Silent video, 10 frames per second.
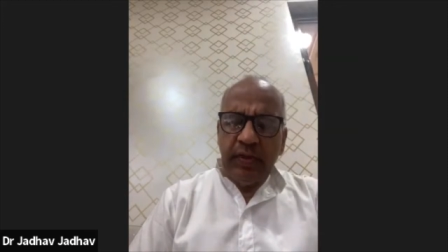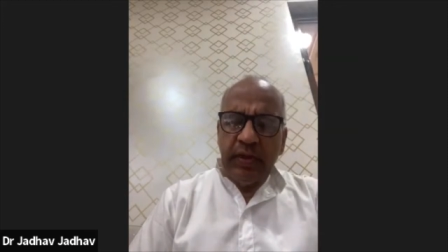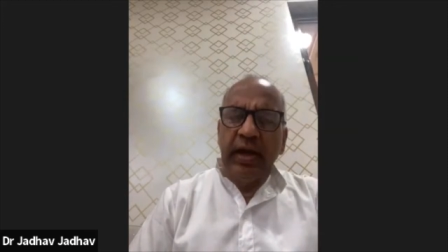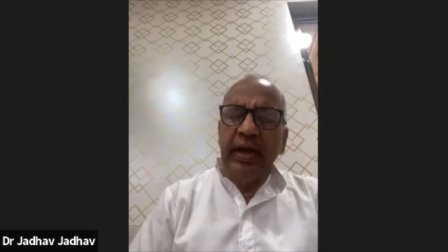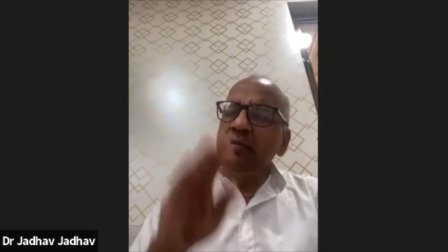
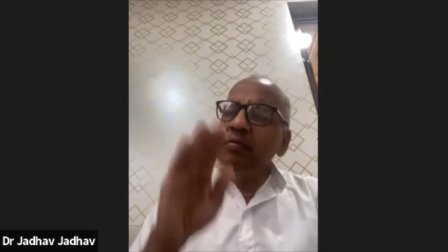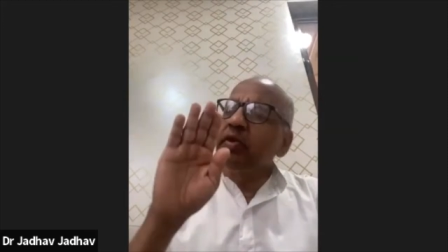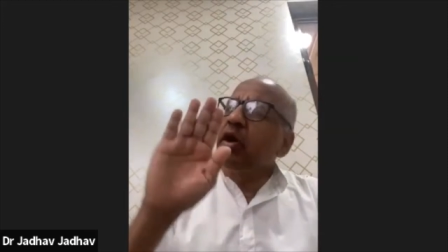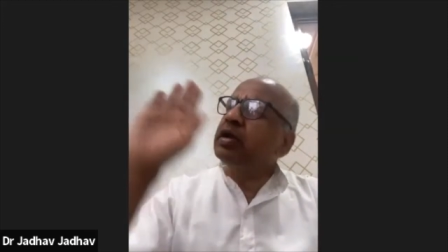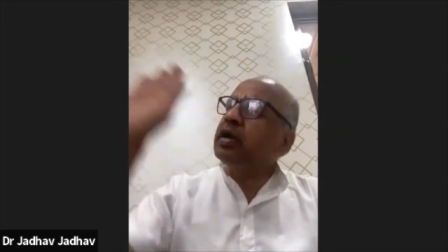I am
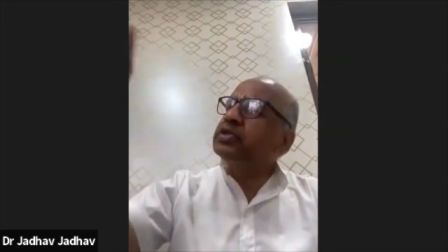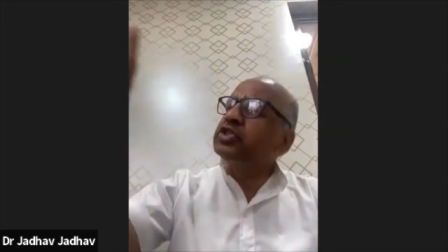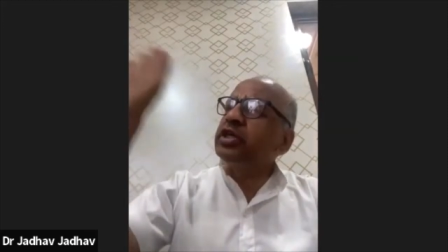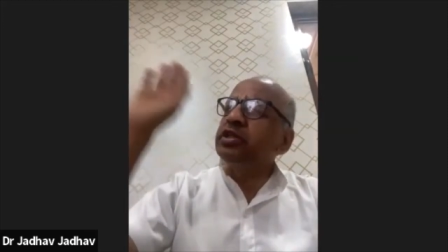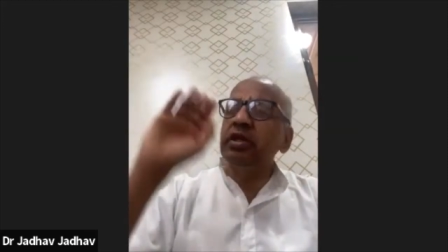not
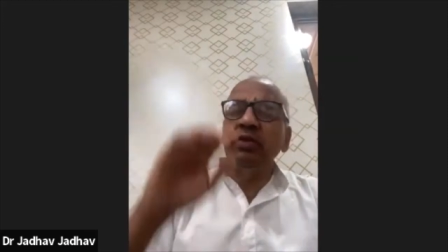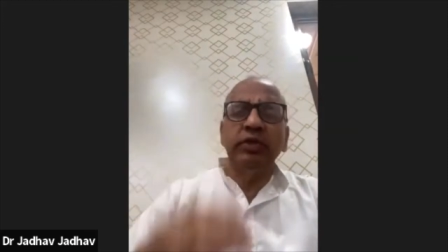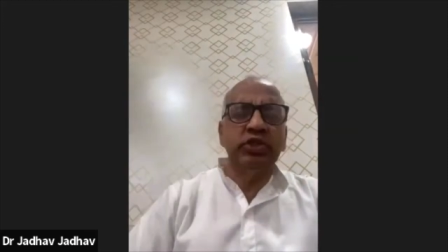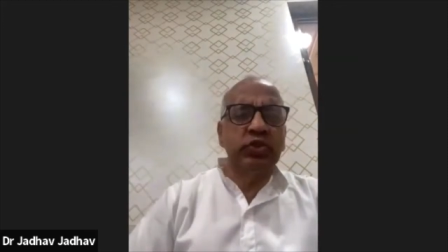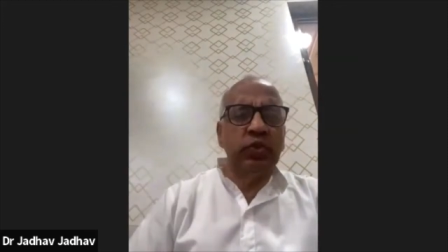achetana
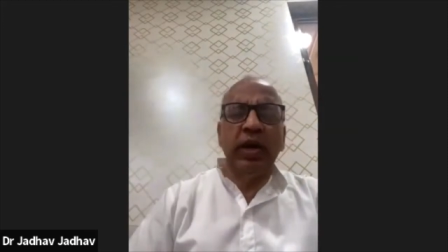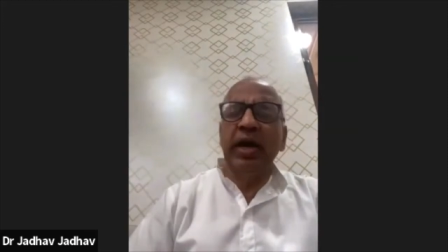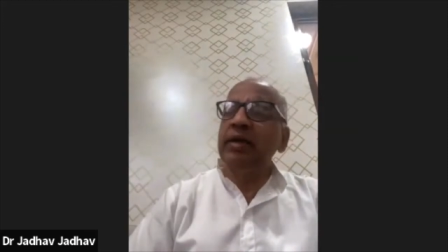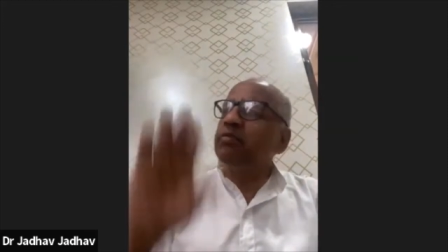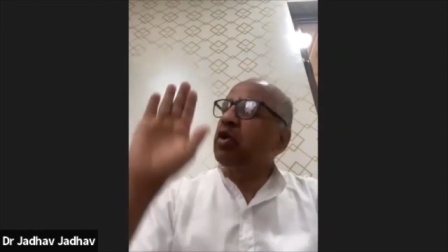vastu,
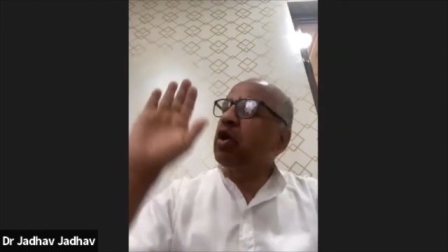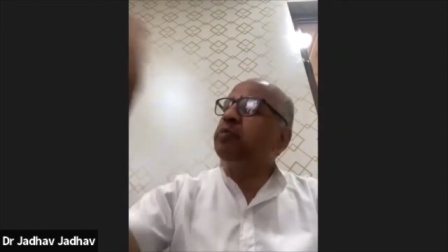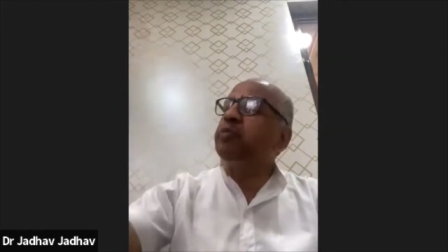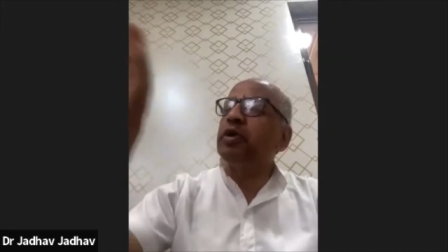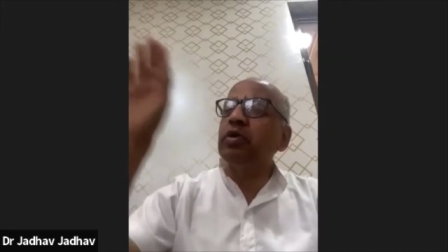I am
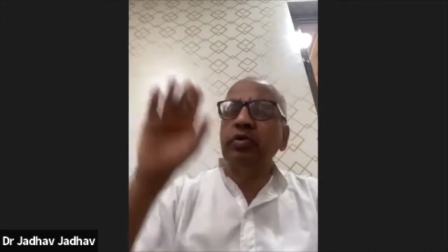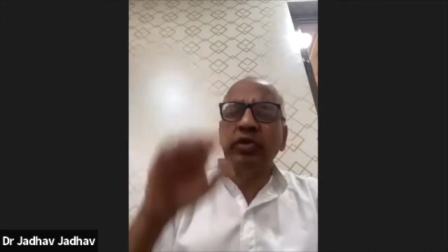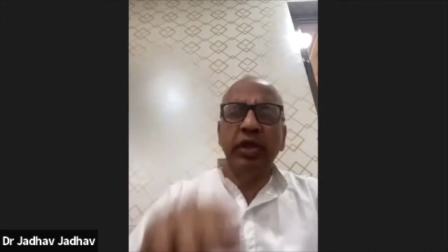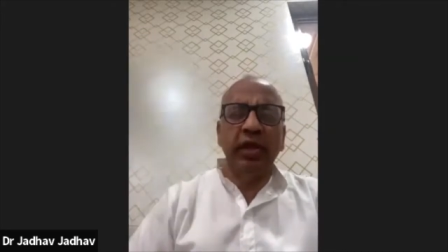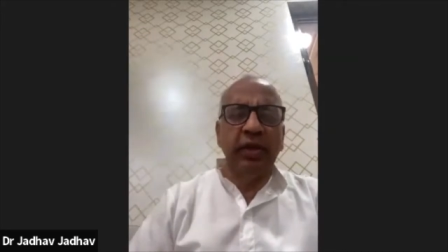not
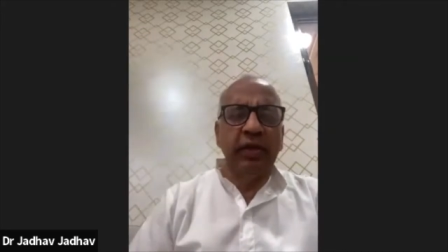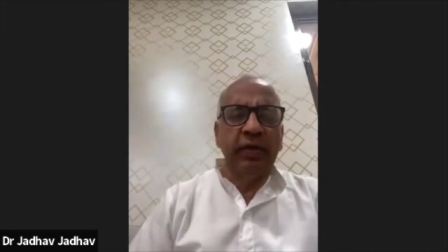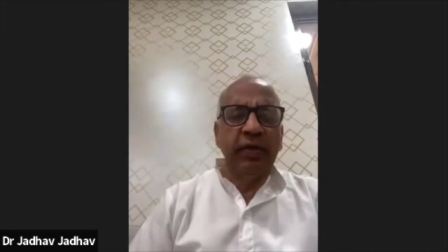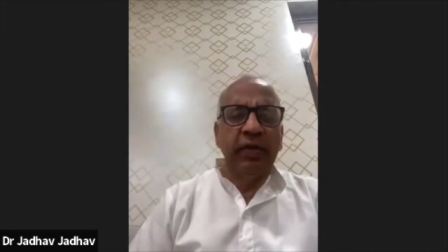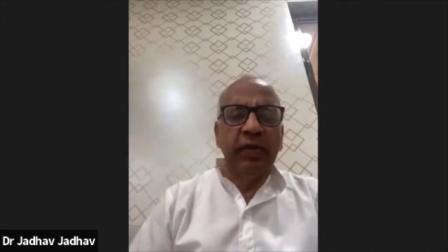prakruti.
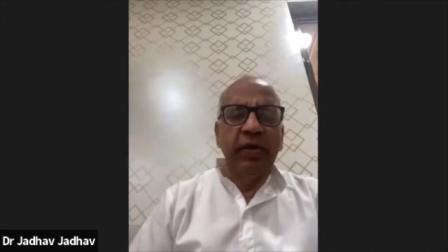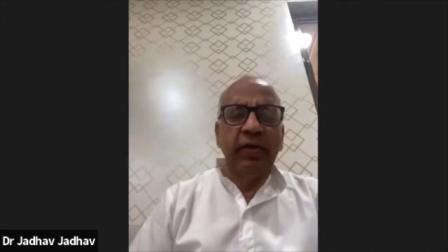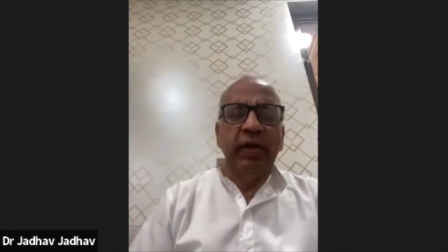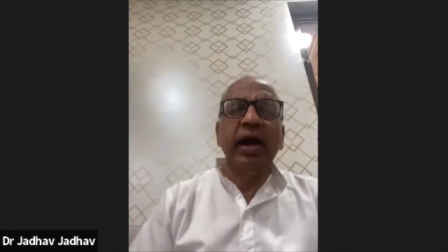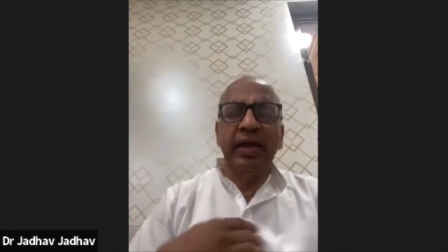
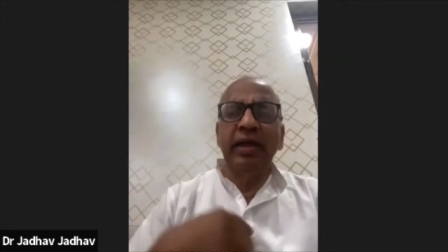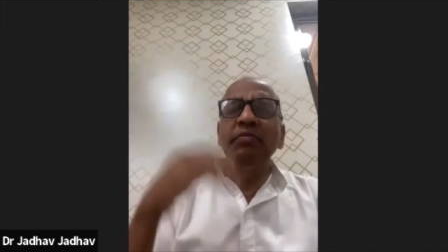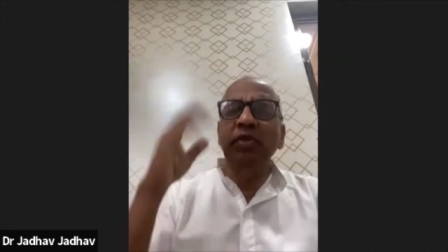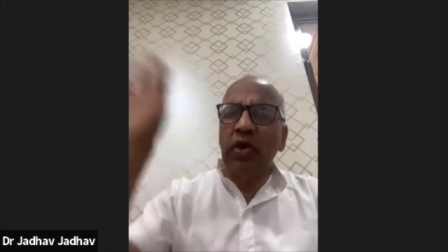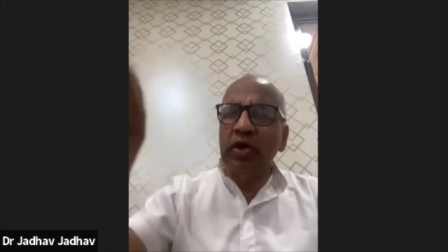I
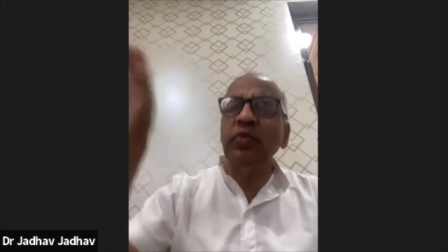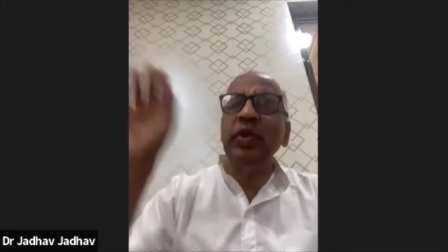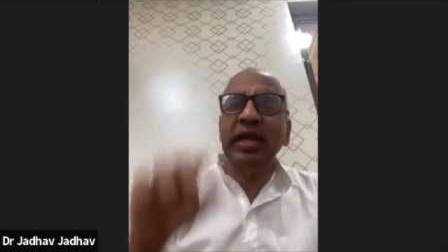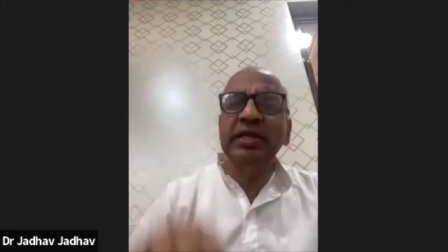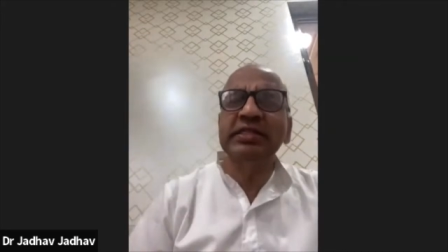am not
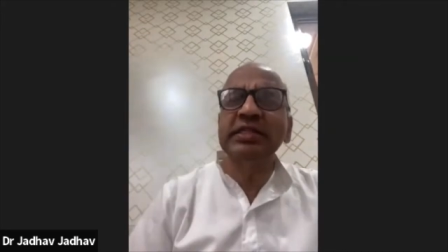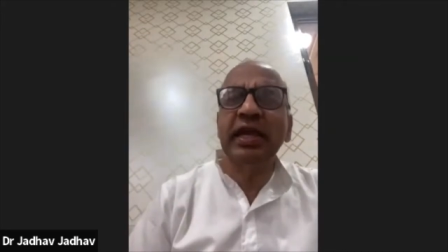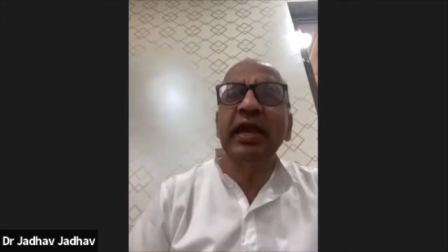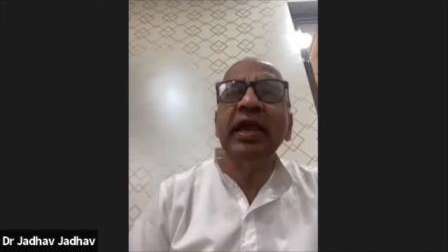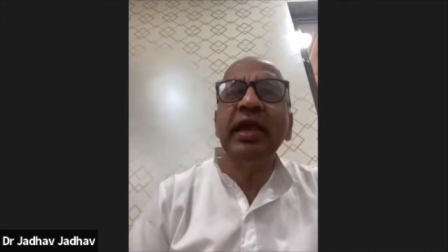when I
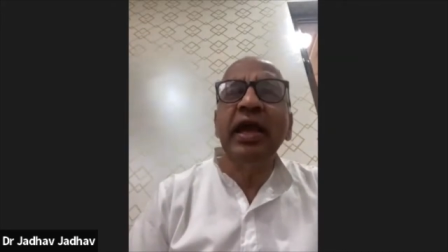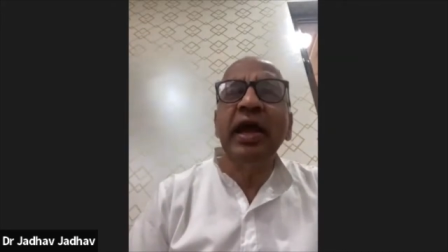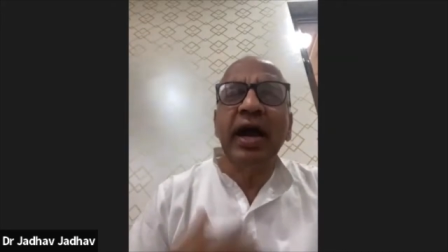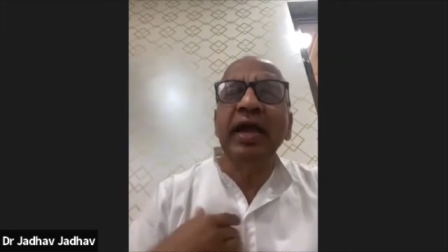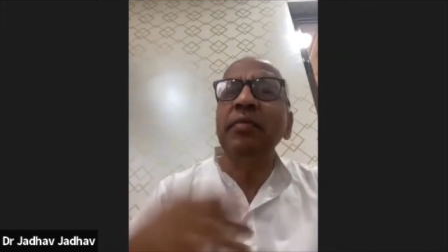say,
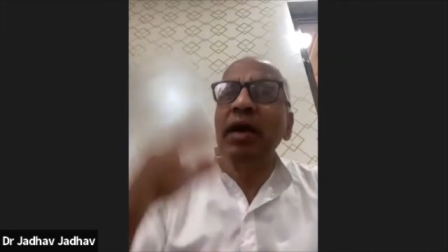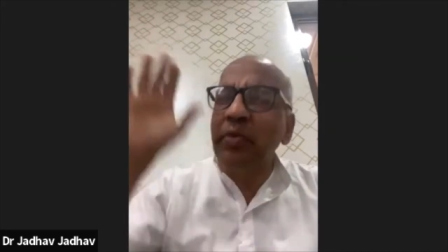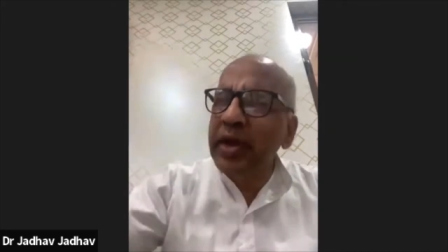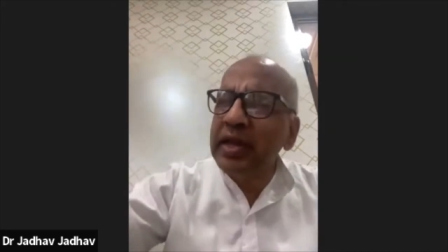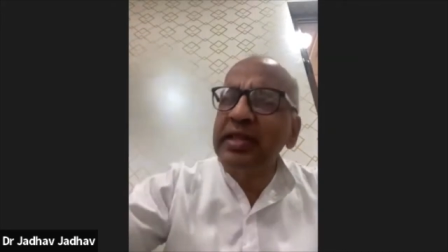I am
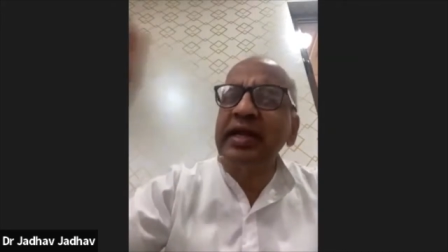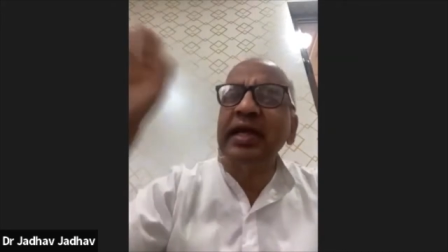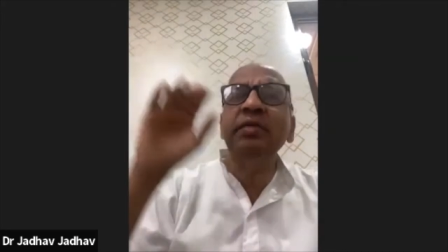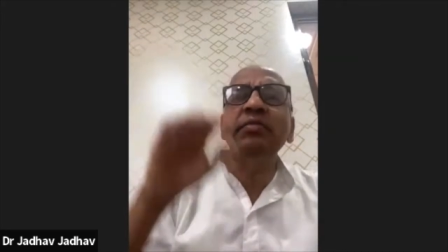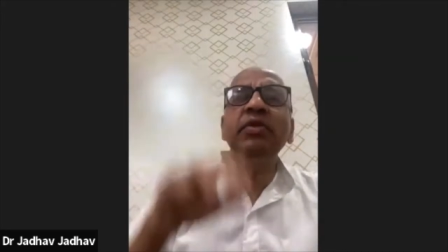aware that
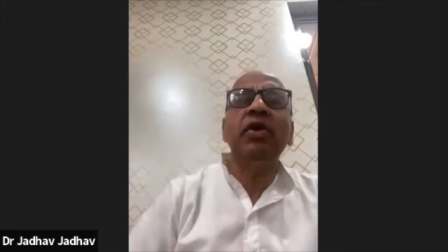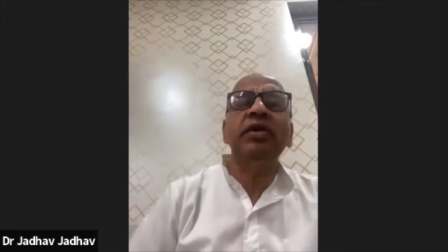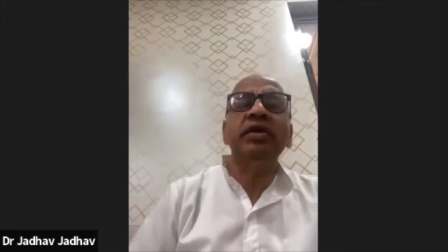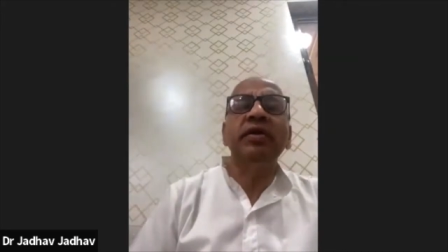I am not.